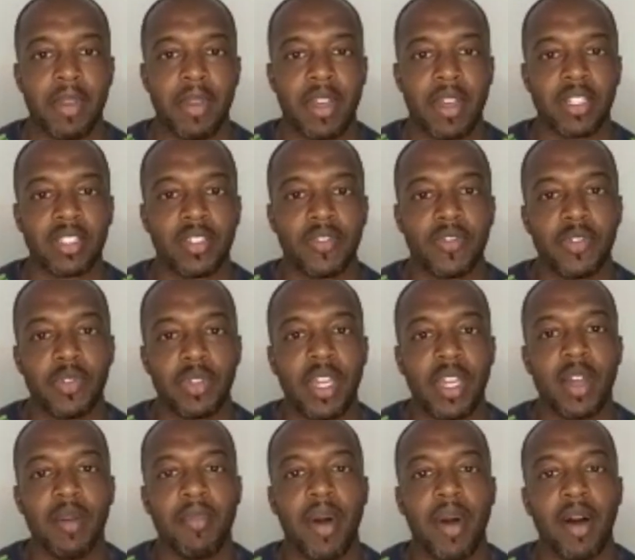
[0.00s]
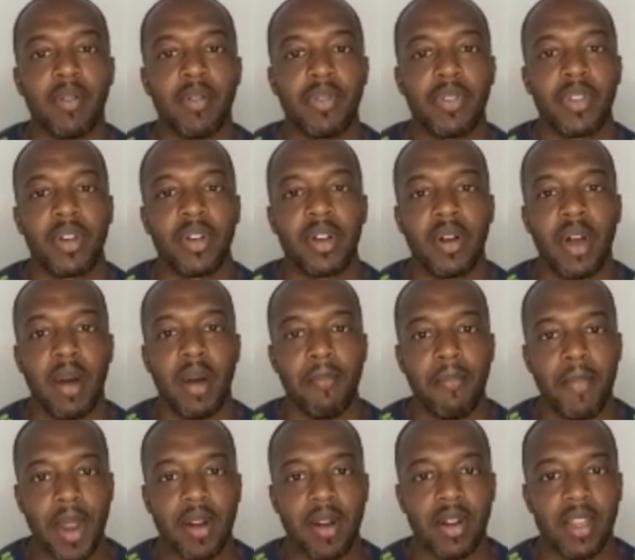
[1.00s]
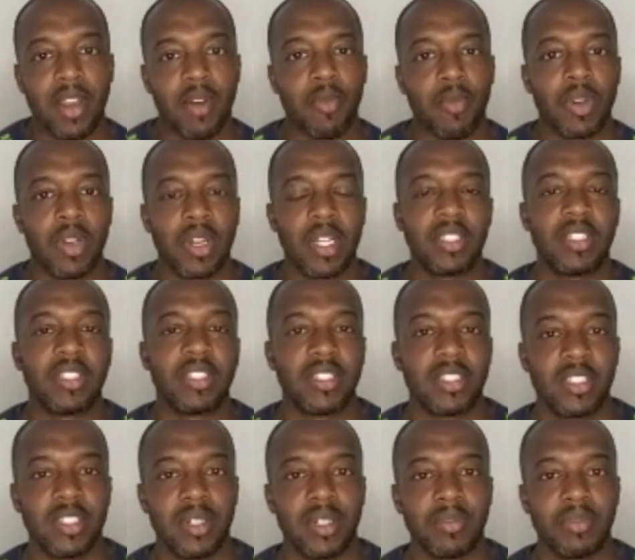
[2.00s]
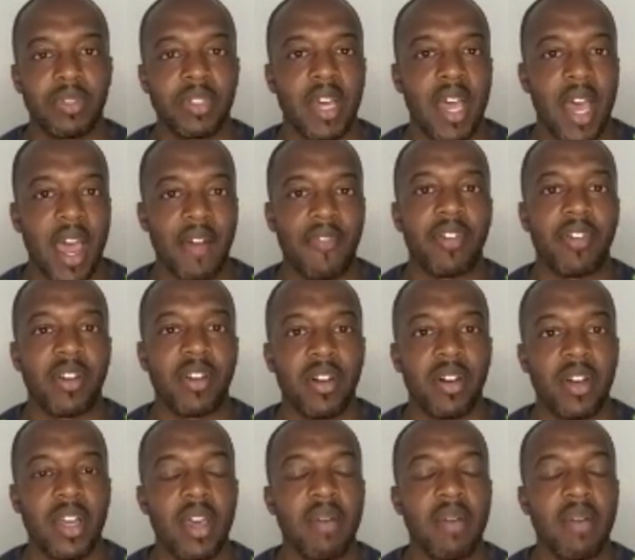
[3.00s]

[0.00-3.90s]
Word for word: because if you think about the American relationship to Africa,